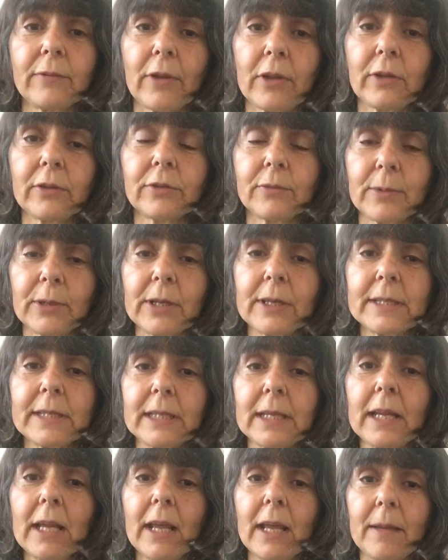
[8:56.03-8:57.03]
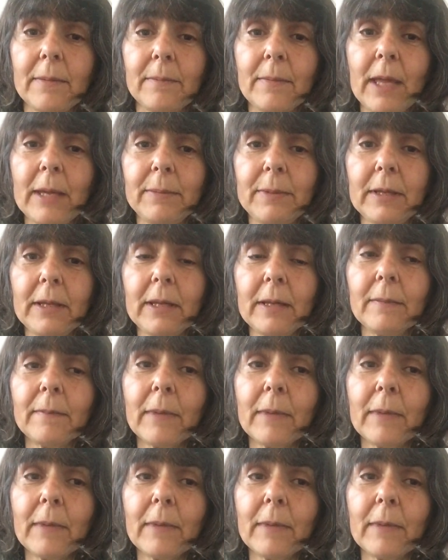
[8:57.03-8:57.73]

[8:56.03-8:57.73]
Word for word: vulnerability may be,